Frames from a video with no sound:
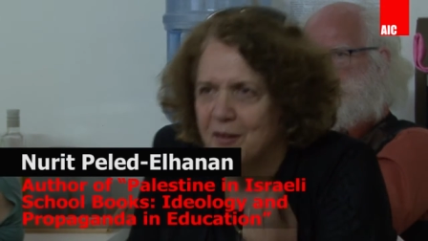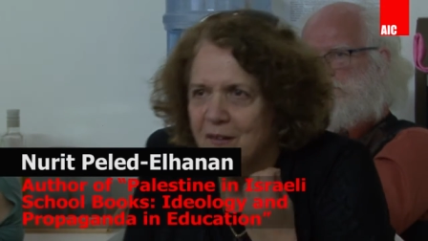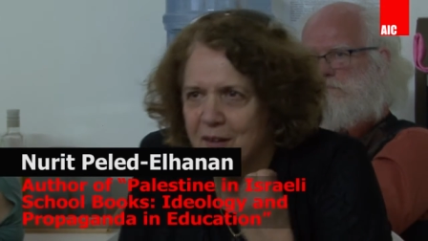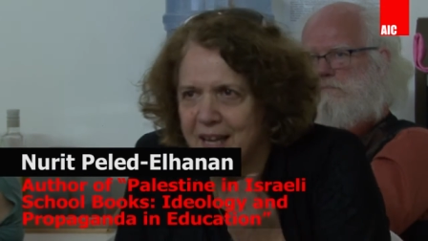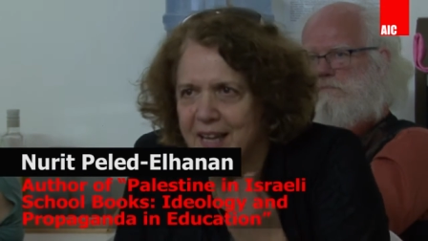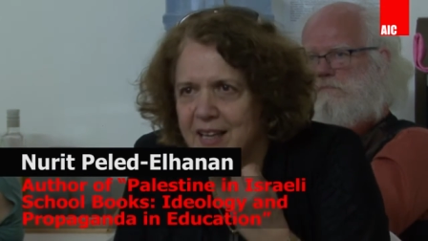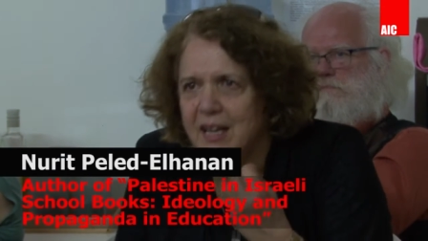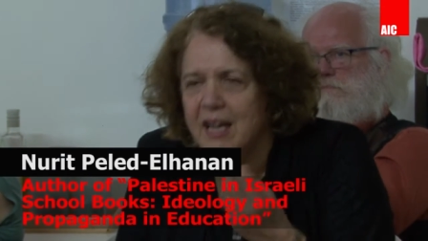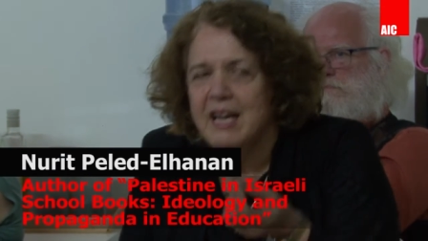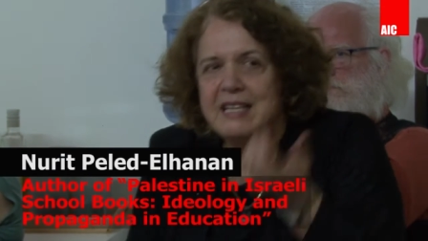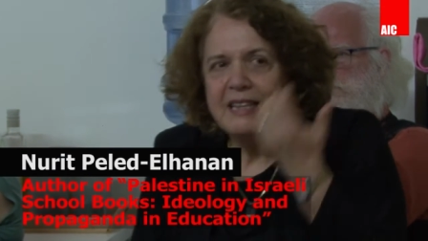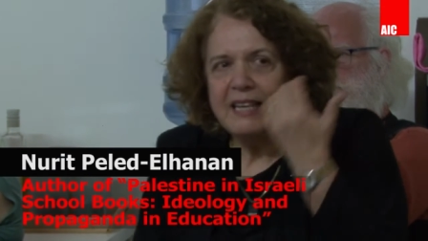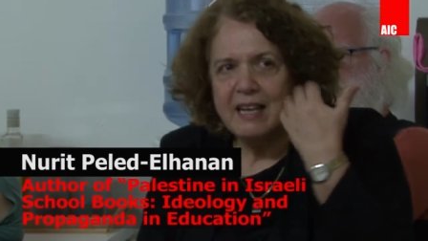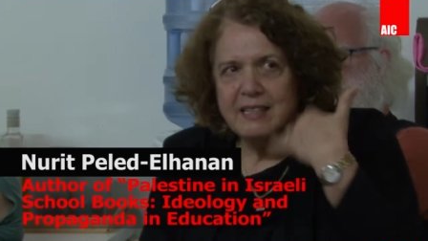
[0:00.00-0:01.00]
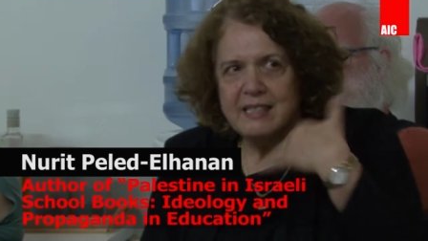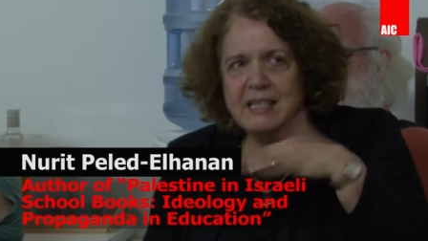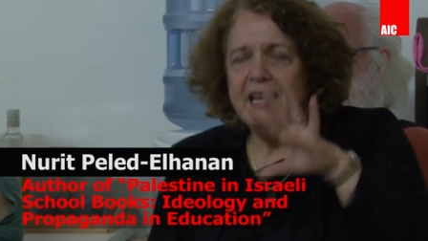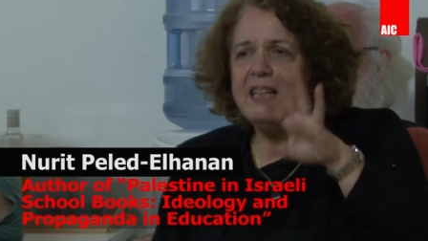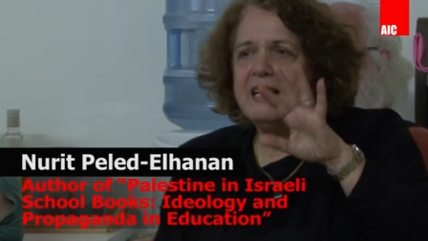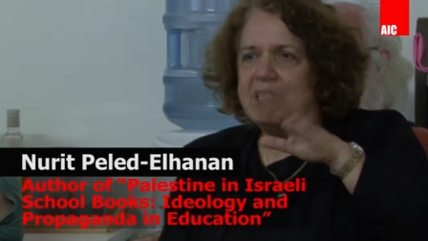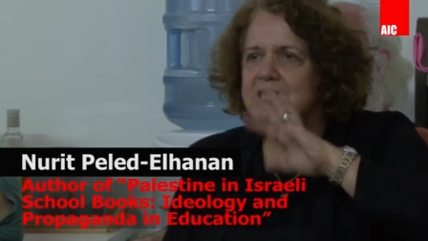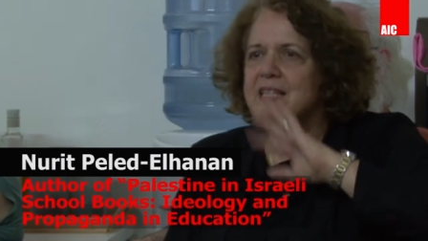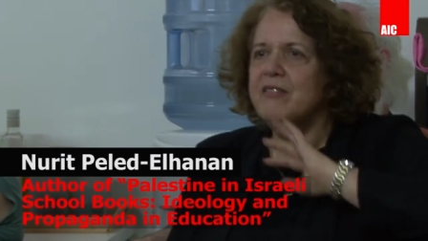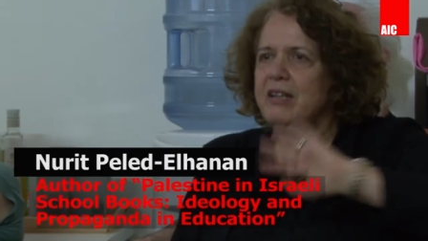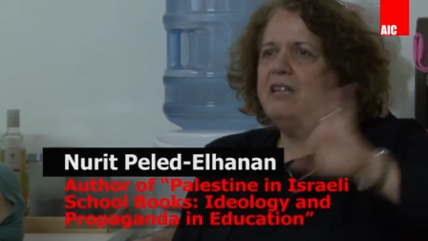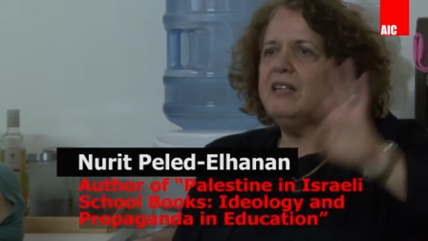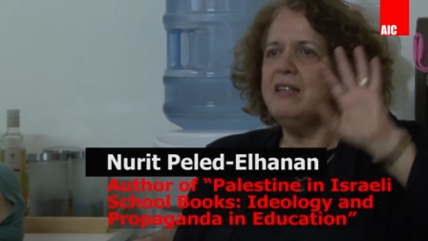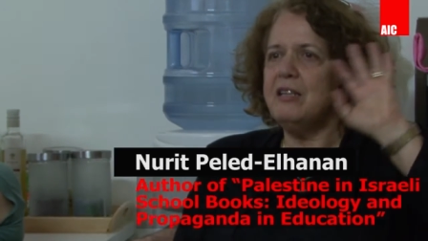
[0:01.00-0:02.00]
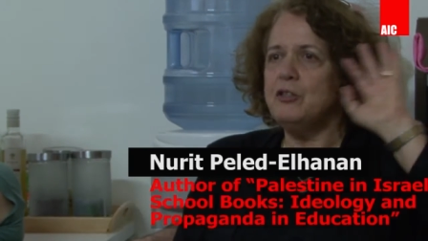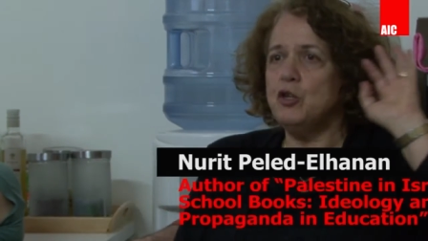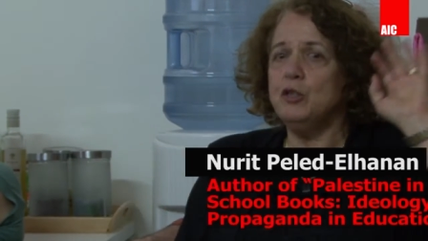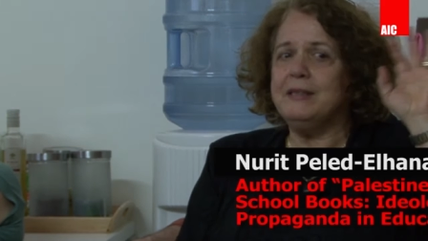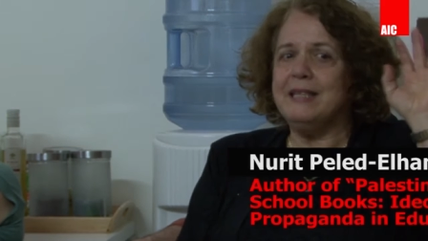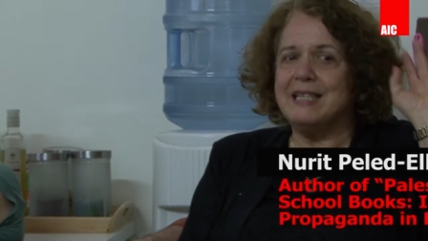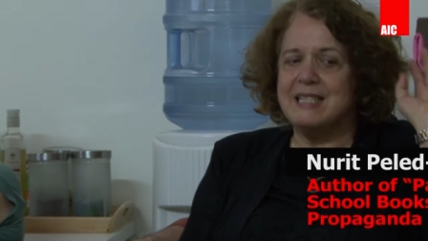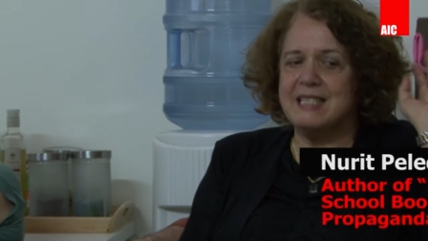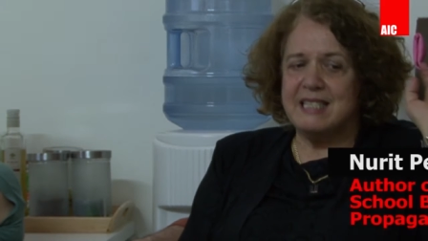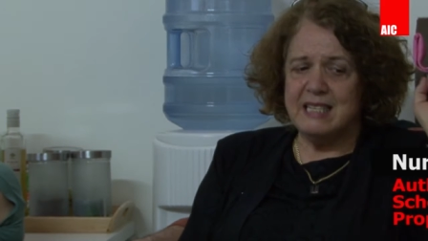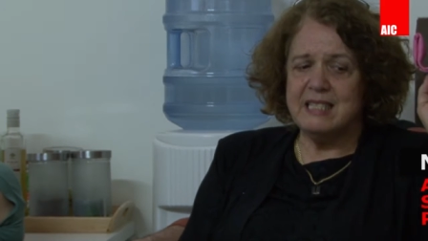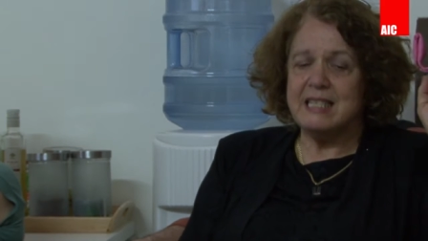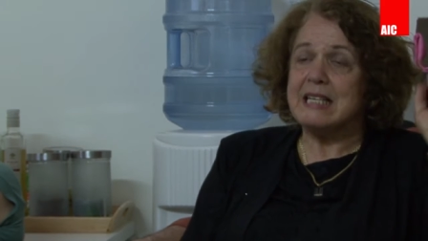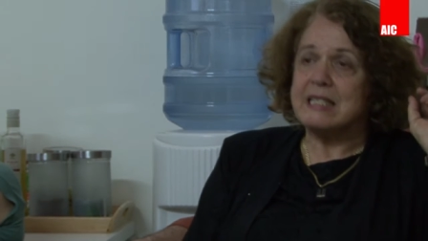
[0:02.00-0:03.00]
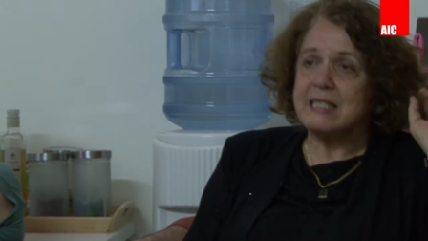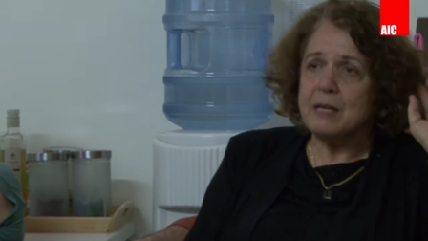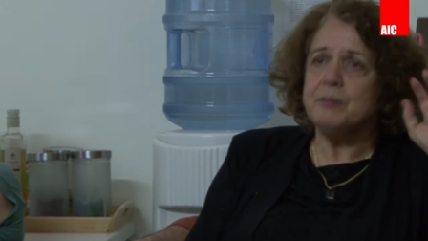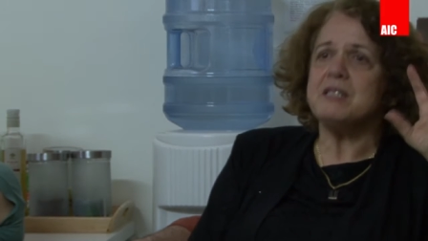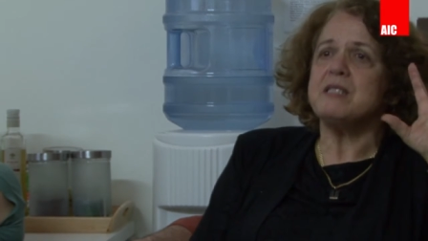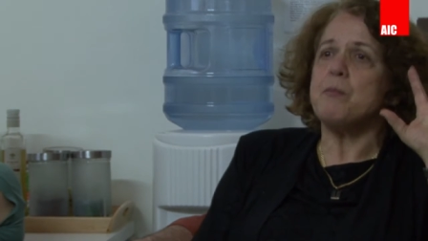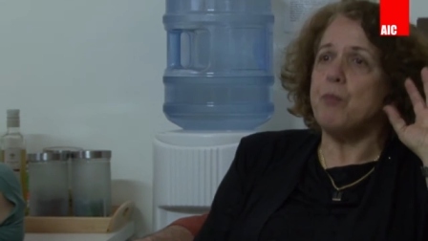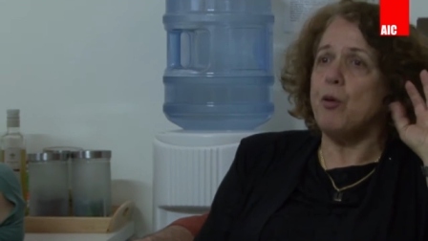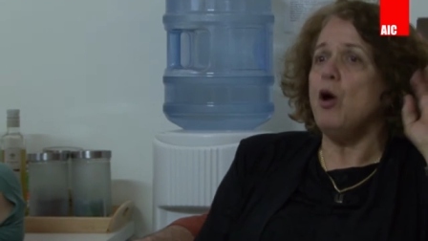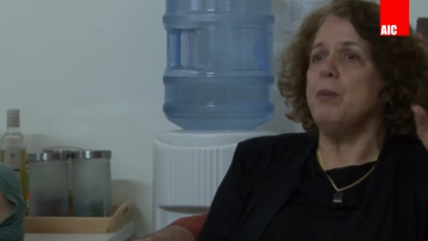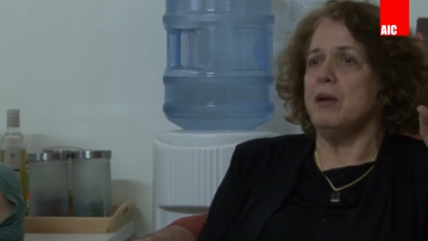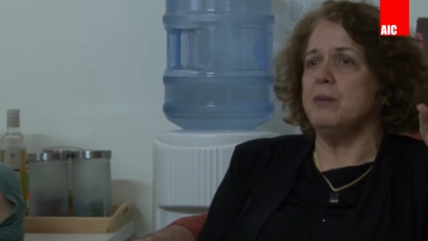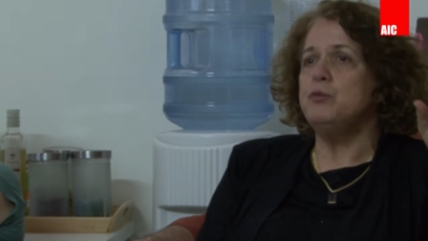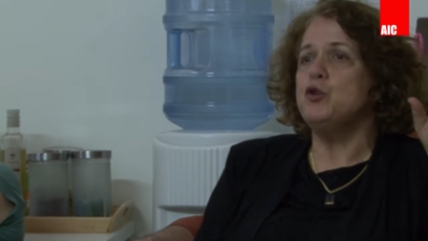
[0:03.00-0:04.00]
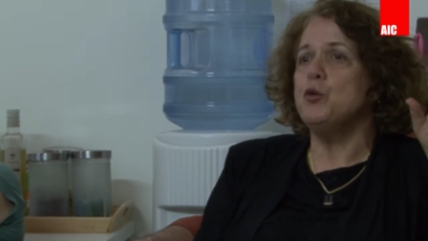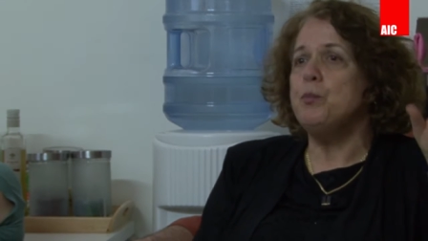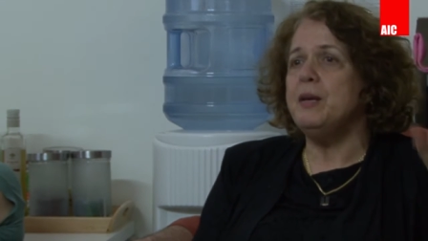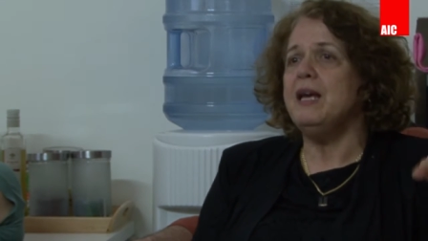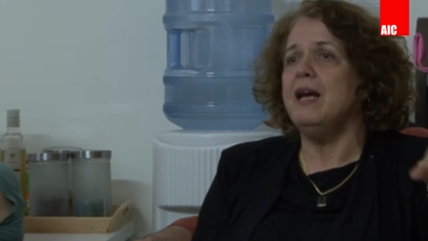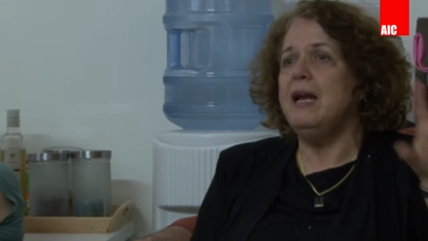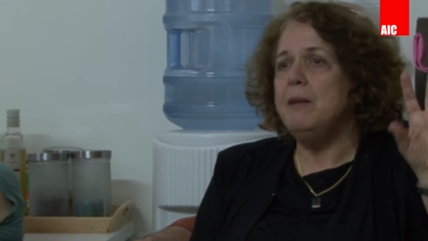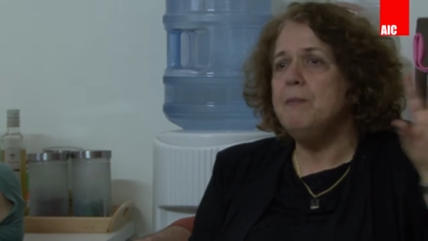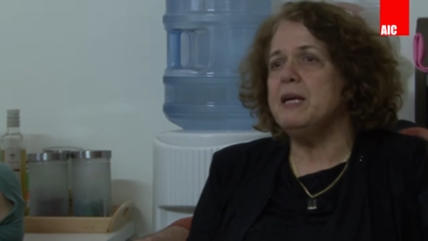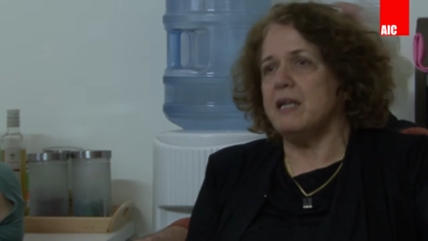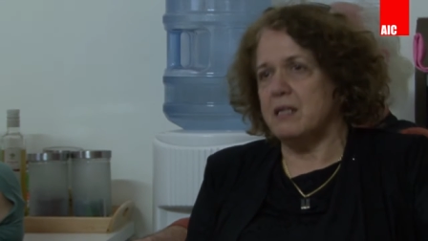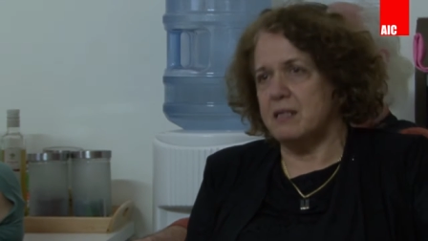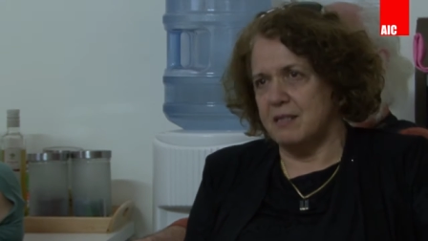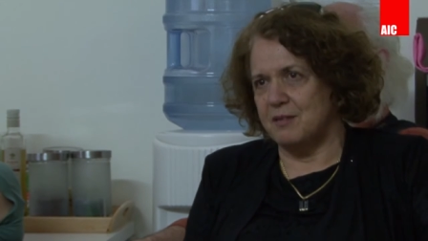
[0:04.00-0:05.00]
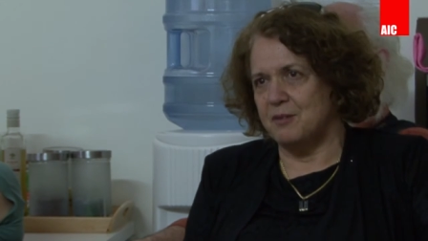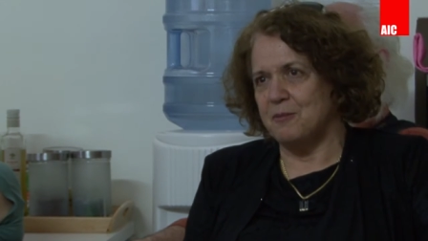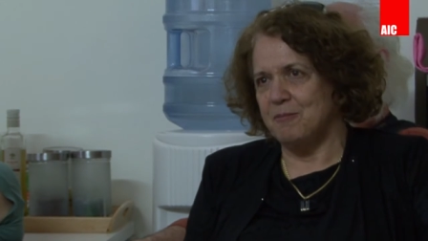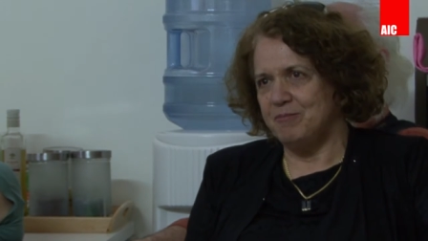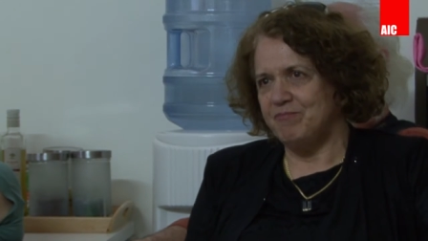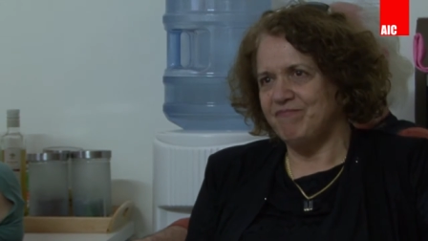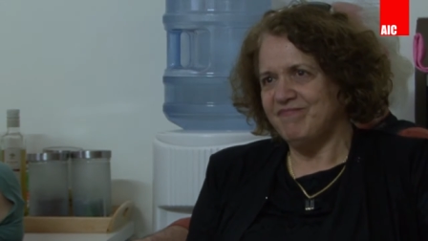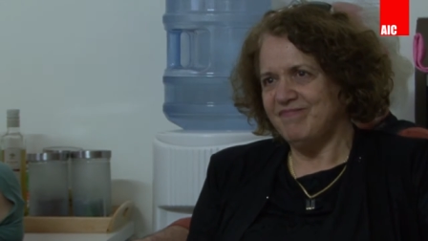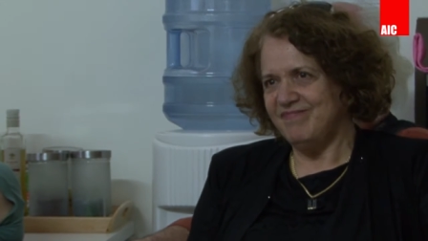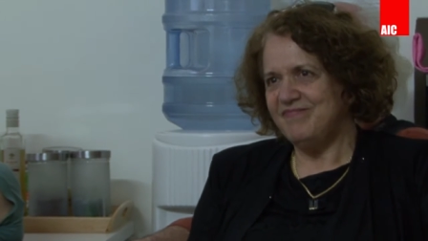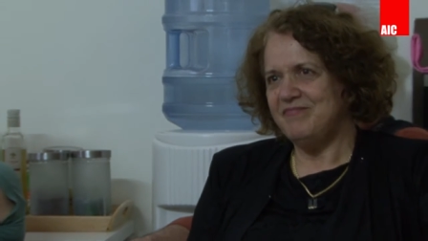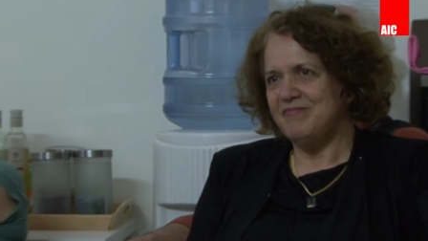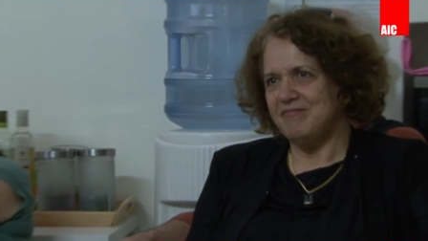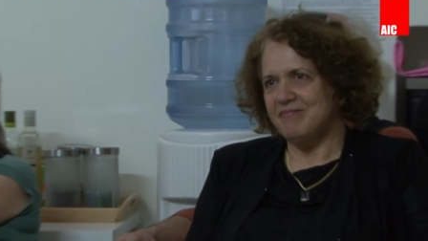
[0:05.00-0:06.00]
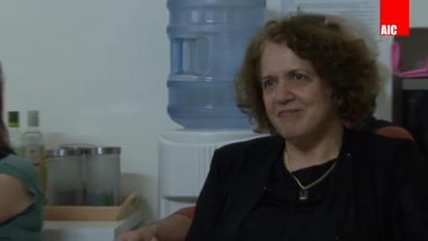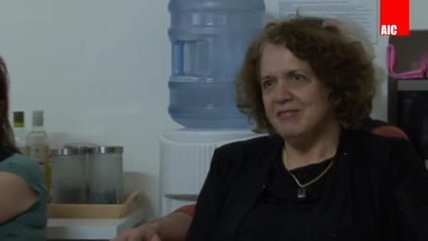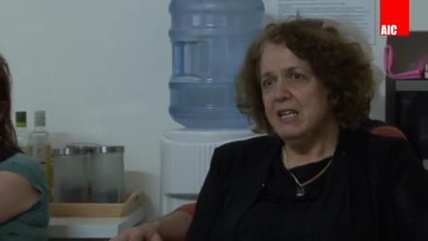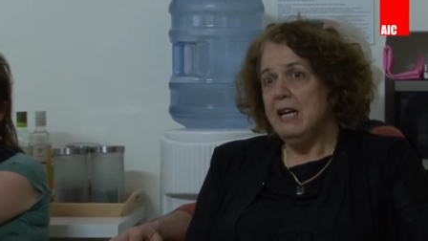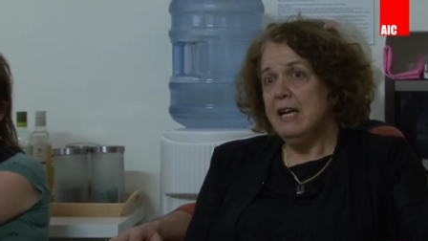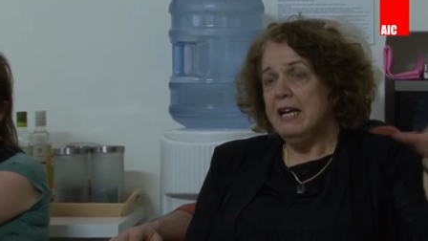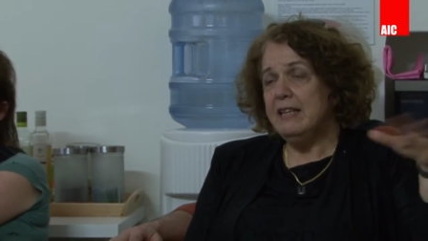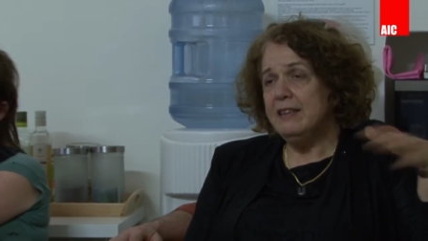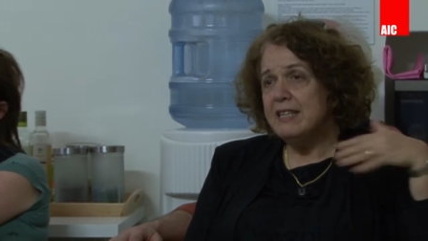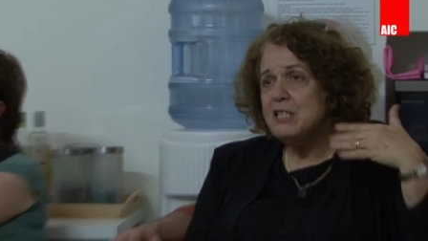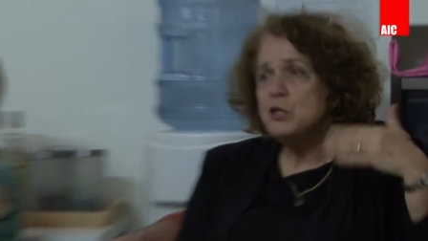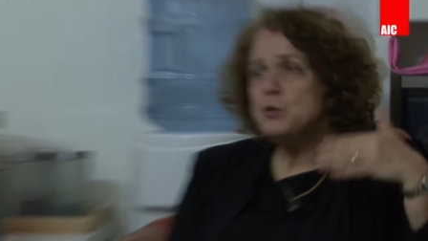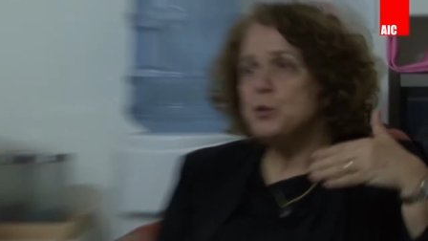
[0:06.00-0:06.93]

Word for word: Okay? The idea is that really they don't exist except as a problem to be eliminated. And this